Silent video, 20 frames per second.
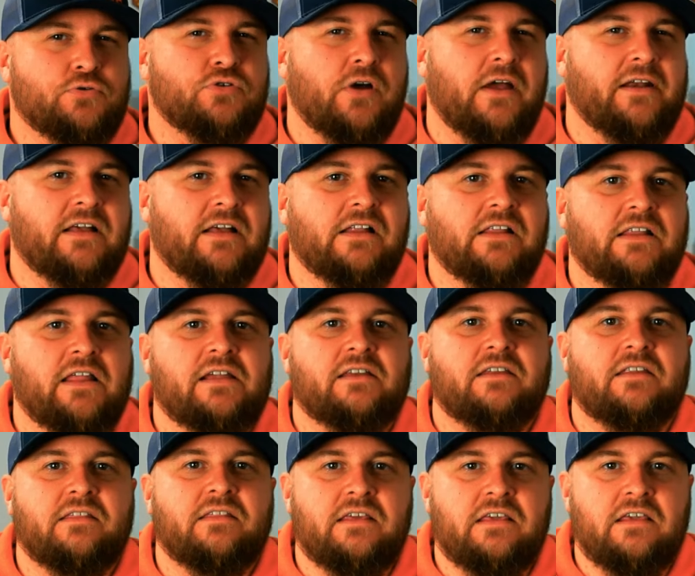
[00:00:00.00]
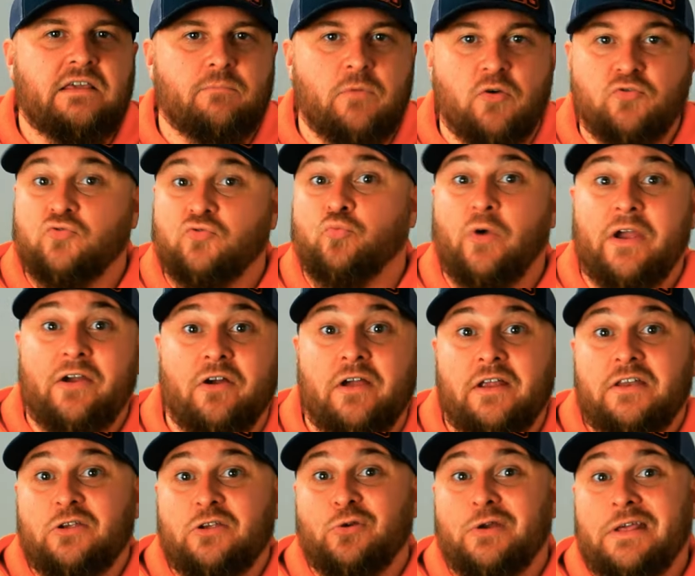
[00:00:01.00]
try to collect the most rare
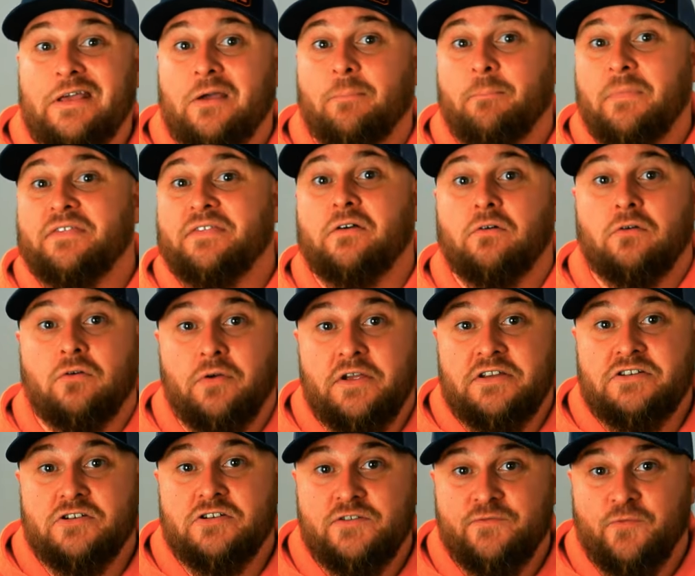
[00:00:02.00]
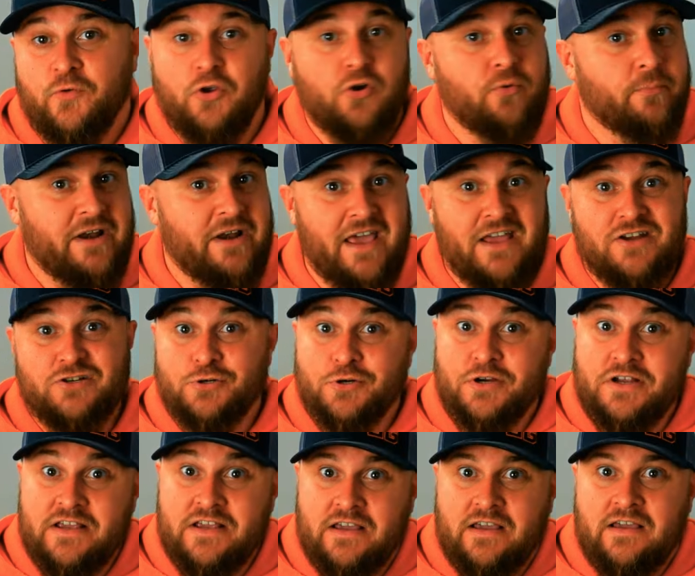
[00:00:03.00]
and unique mythical creatures for your
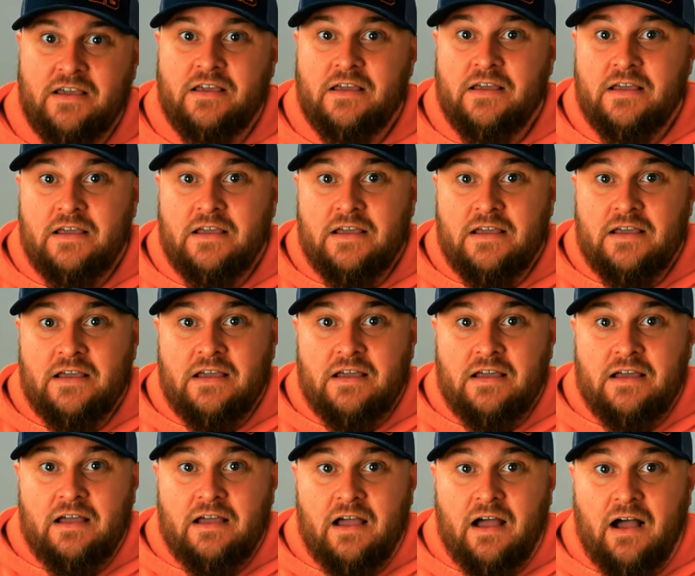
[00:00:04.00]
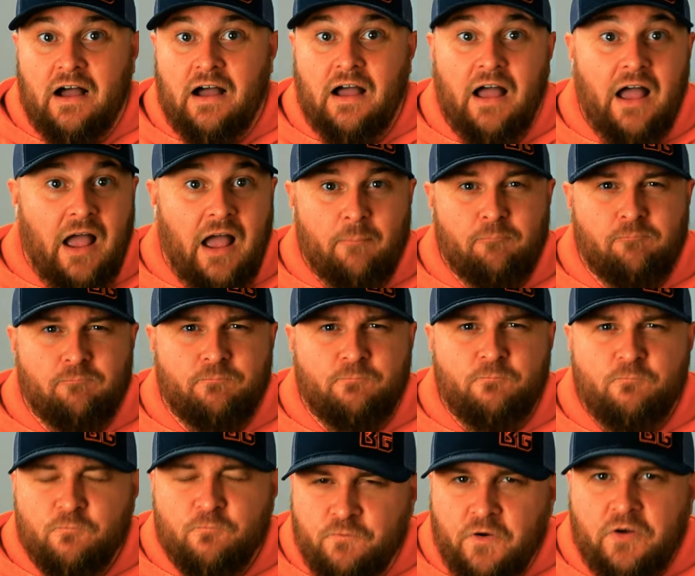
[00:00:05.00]
menagerie. I'm
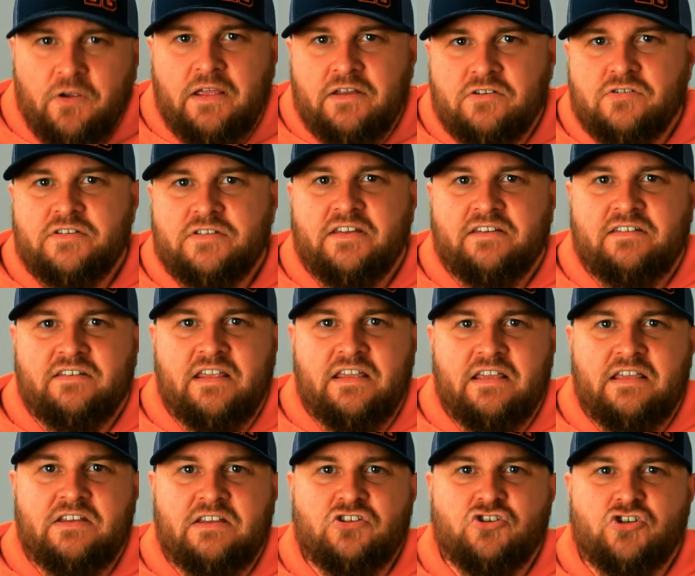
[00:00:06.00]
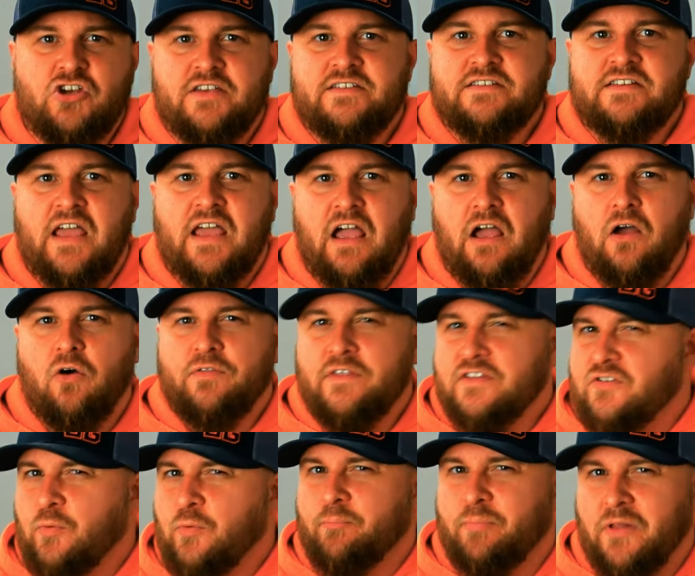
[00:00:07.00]
very interested to see just how
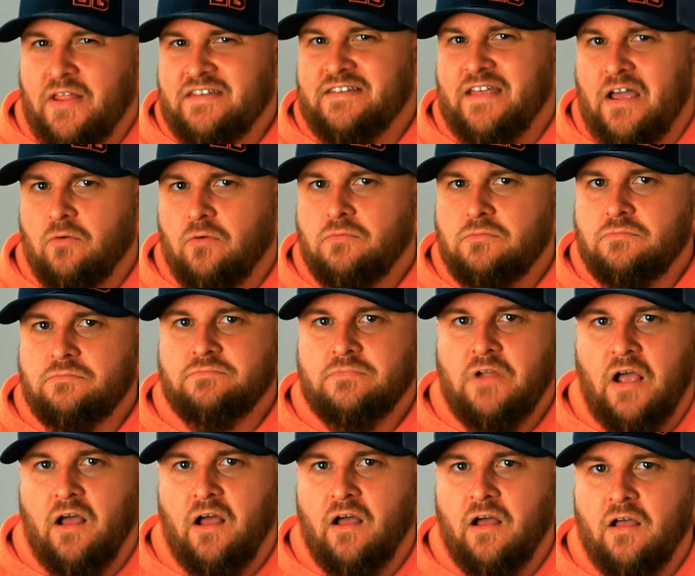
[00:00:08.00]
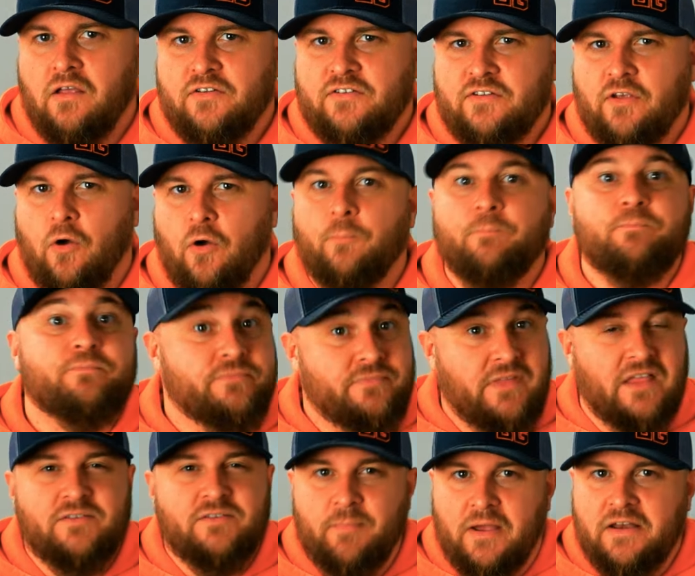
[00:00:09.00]
this one plays out. So
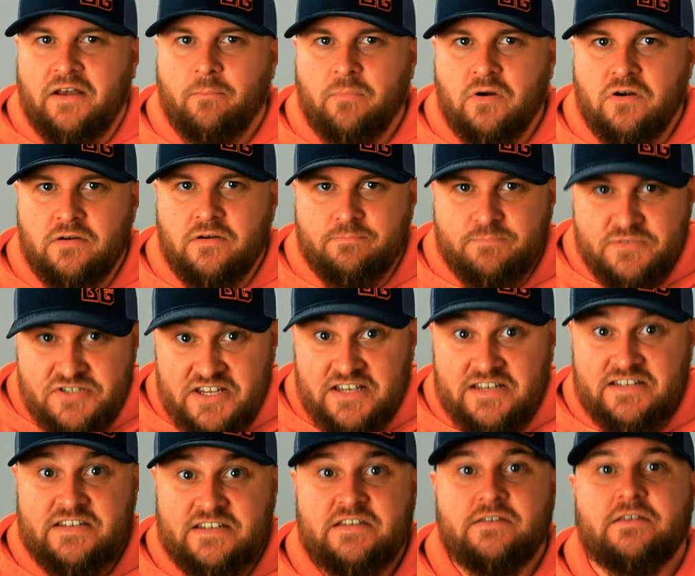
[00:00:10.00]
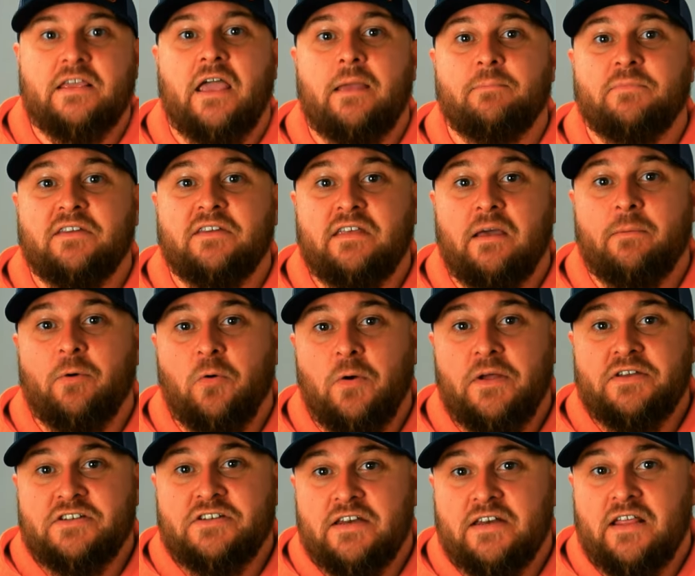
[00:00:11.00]
that's my number 6 game to demo
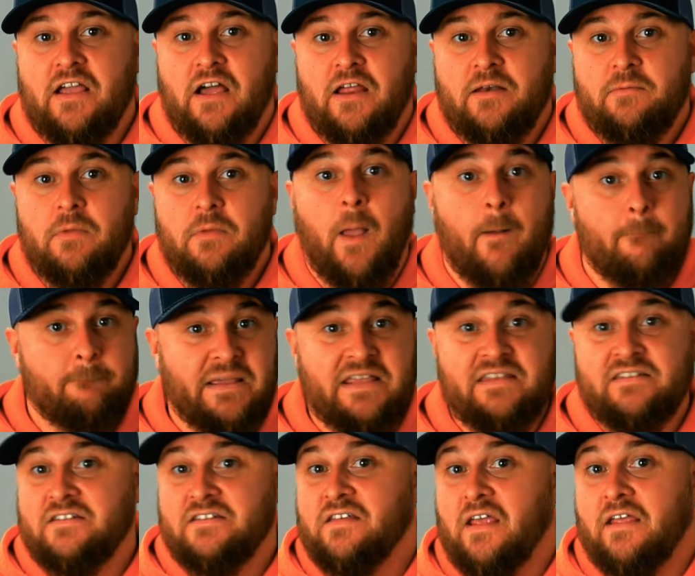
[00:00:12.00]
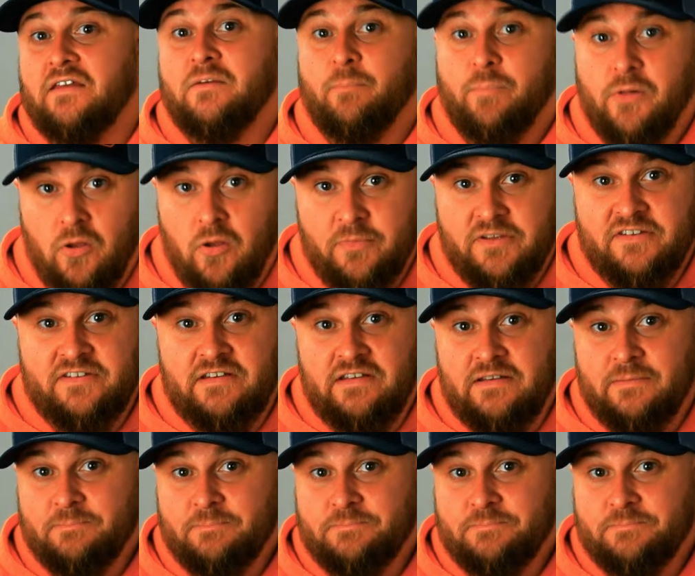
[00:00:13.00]
at Gen Con, Beasts and Diplomacy.